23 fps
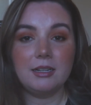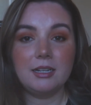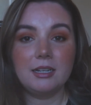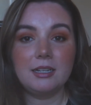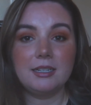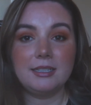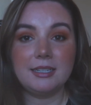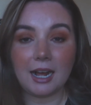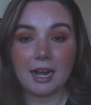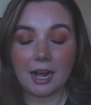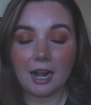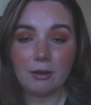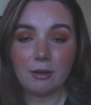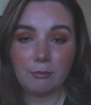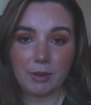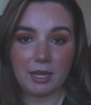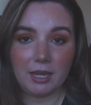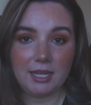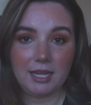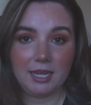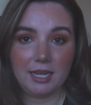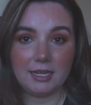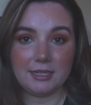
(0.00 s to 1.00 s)
not
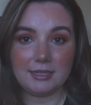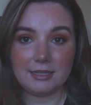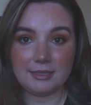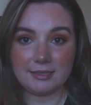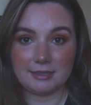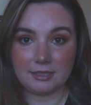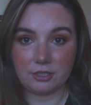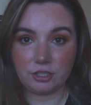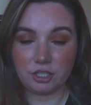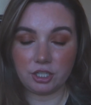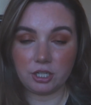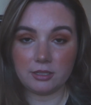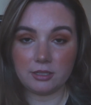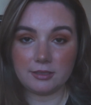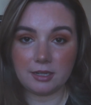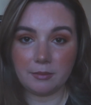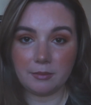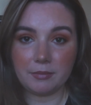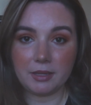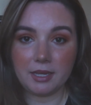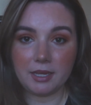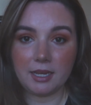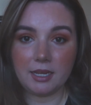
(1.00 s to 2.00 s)
making a decision on
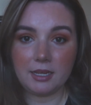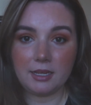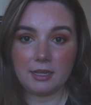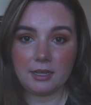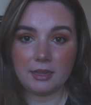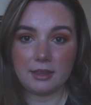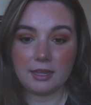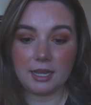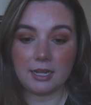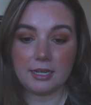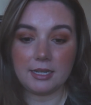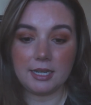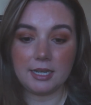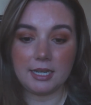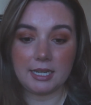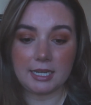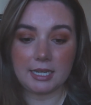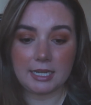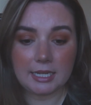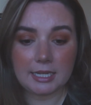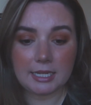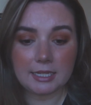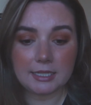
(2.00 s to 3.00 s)
something that
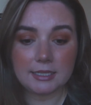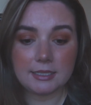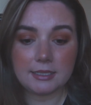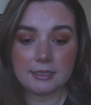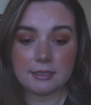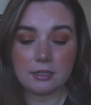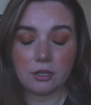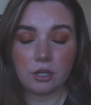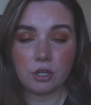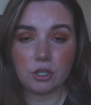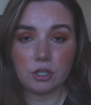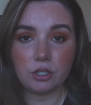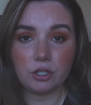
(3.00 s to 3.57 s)
needs